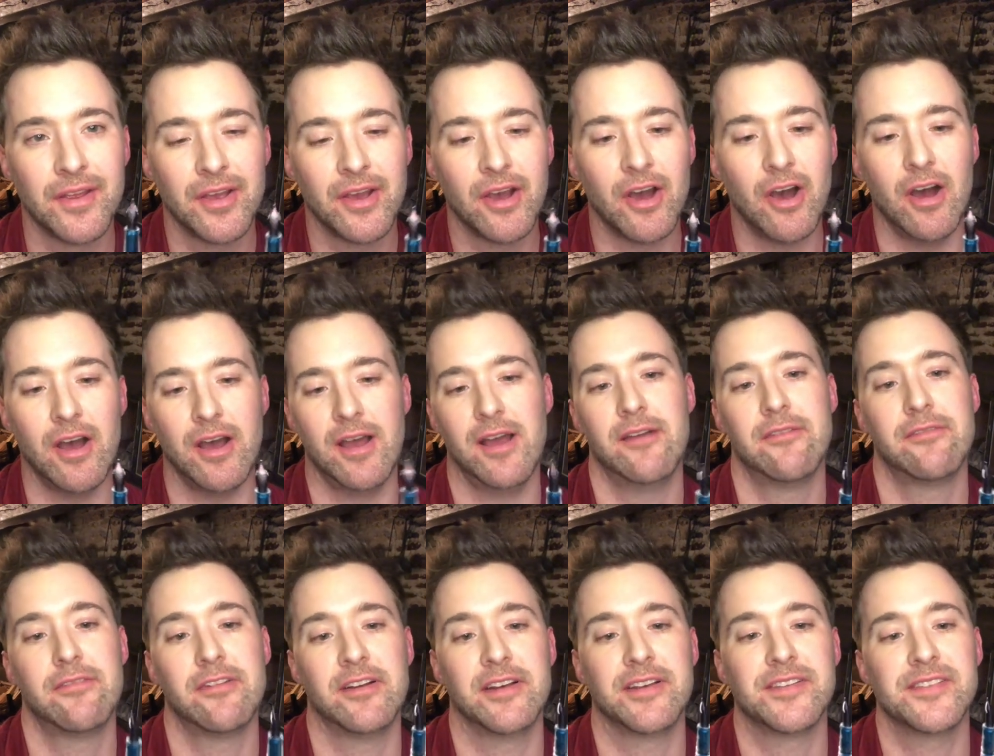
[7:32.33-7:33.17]
Uh,
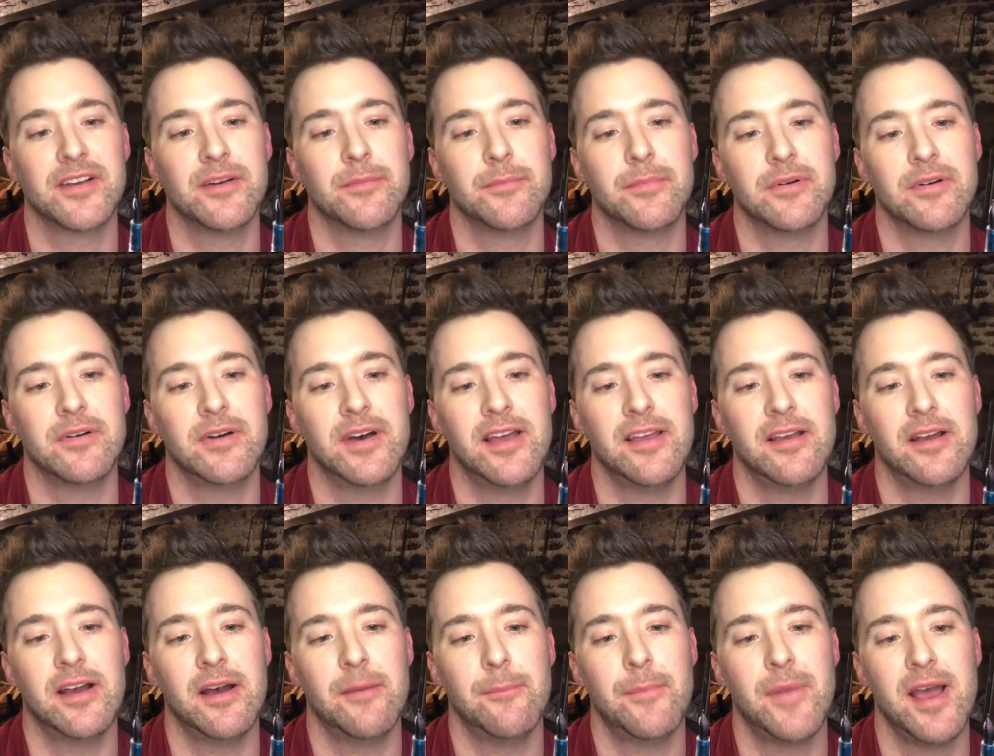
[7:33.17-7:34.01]
for example, I,
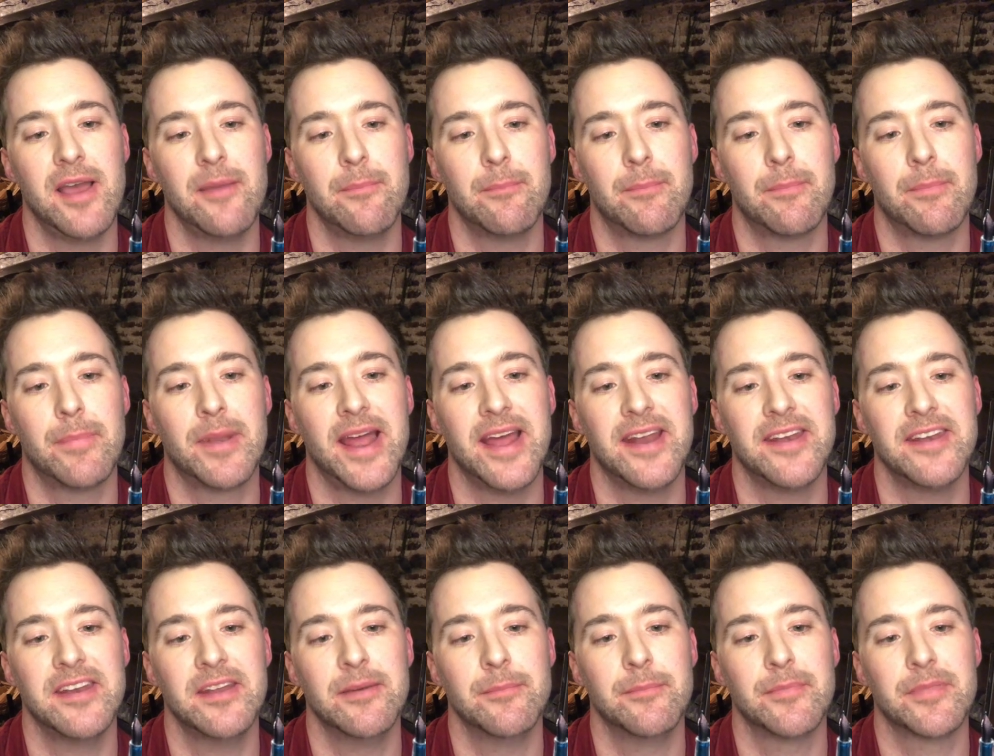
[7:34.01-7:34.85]
uh, my
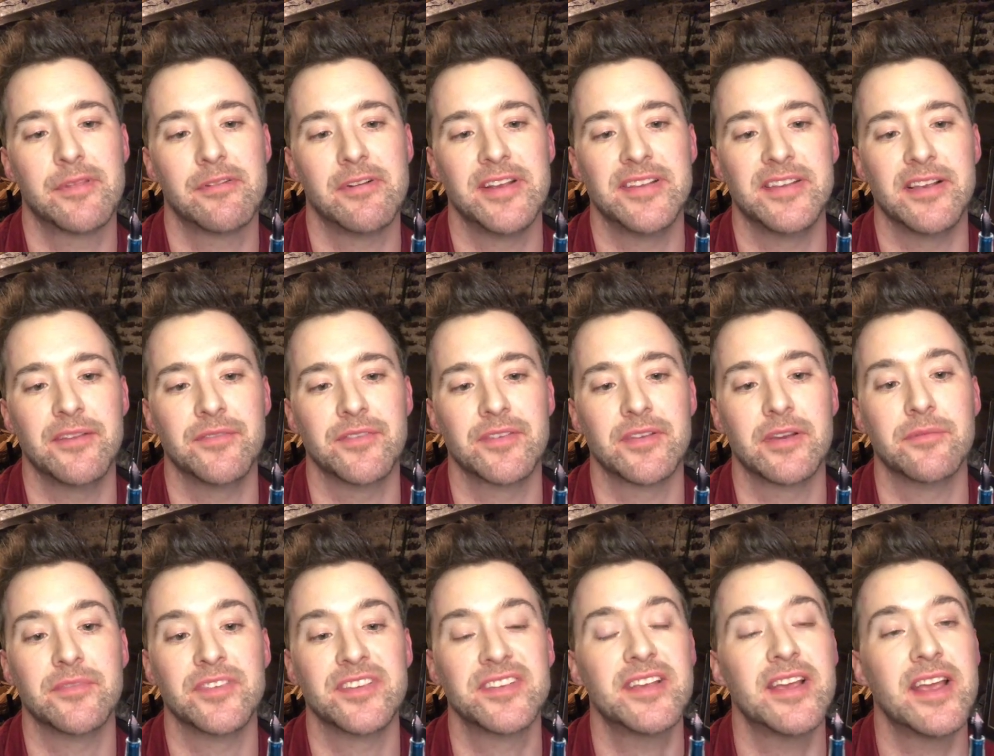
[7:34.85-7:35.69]
Platinum
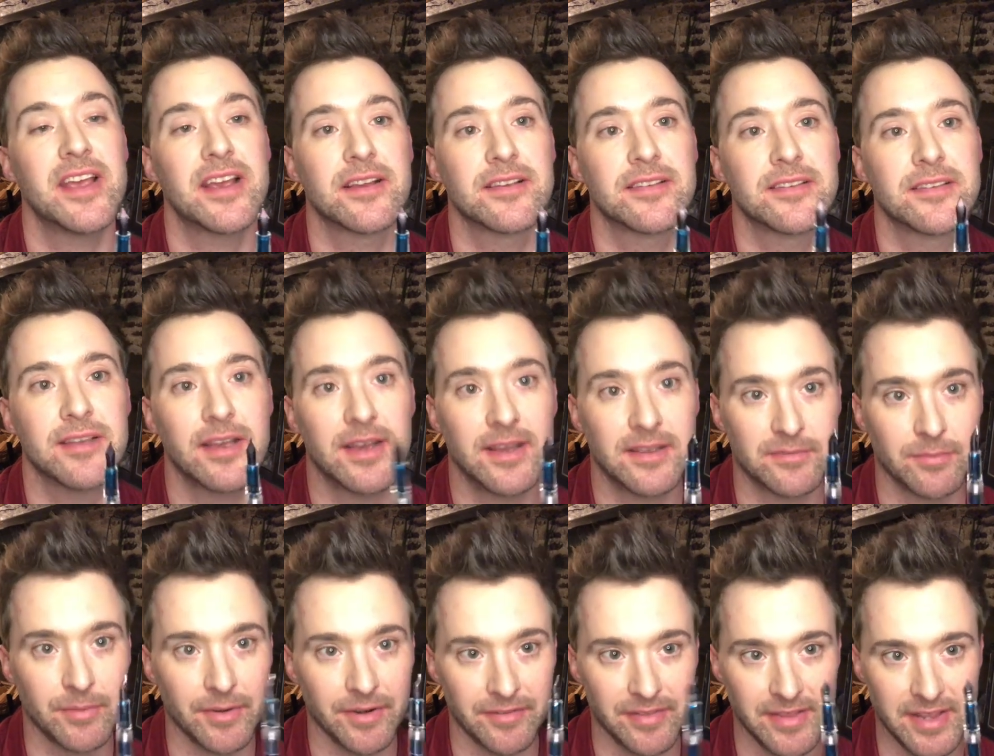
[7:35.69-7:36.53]
3776 has
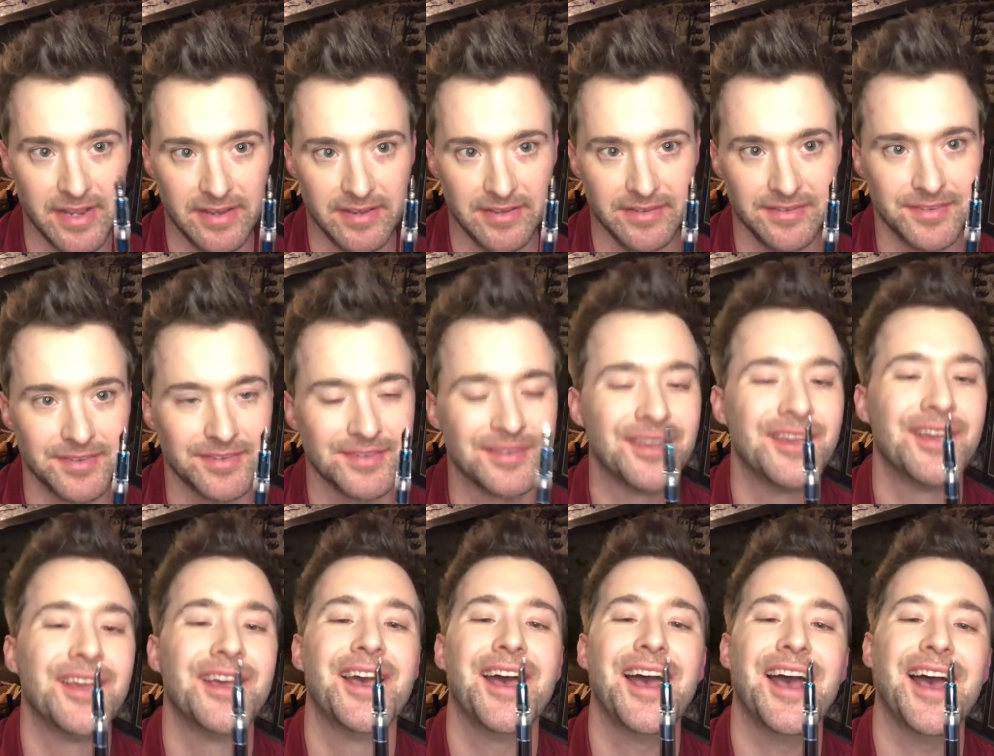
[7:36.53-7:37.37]
one of these,
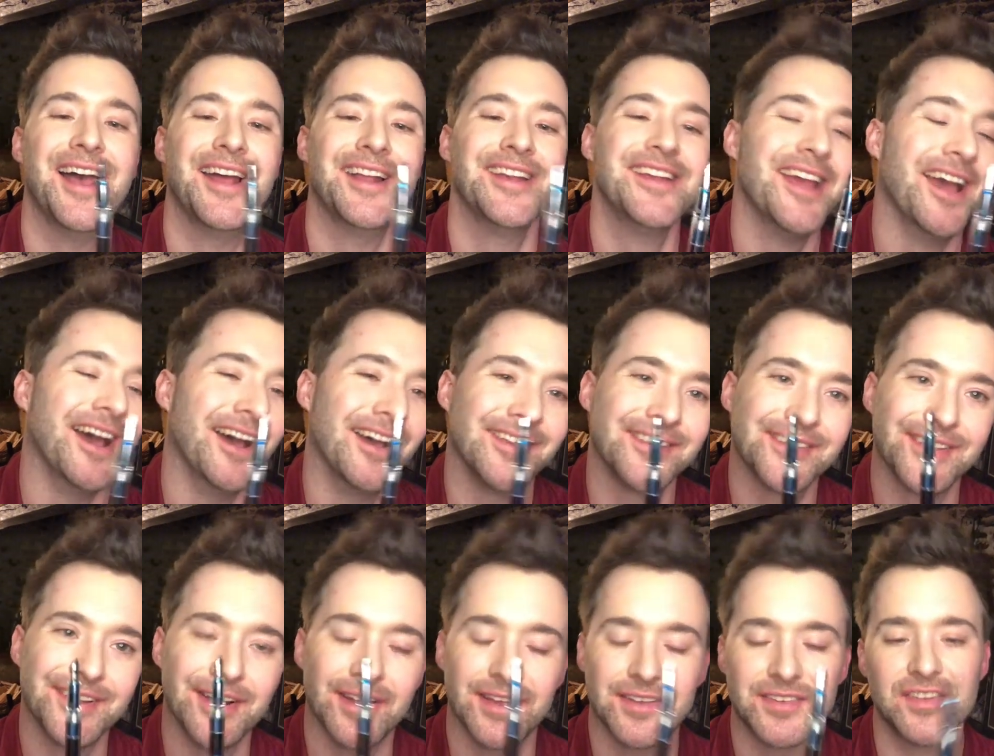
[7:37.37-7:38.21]
and yeah, it's a
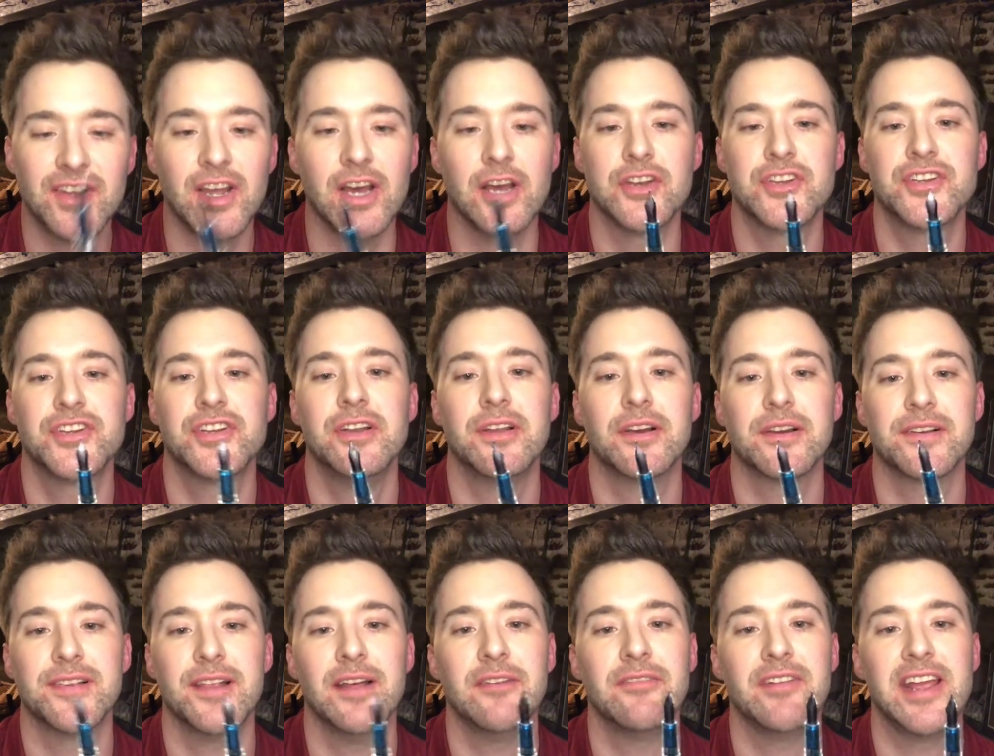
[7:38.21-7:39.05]
nice touch, looks
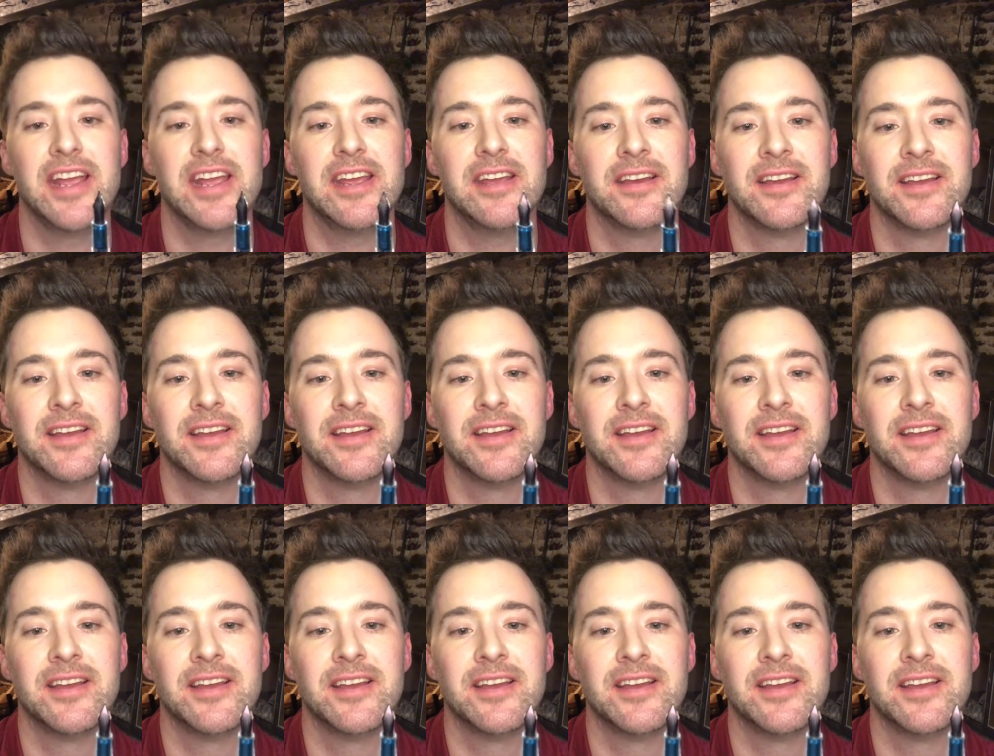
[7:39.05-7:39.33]
lovely.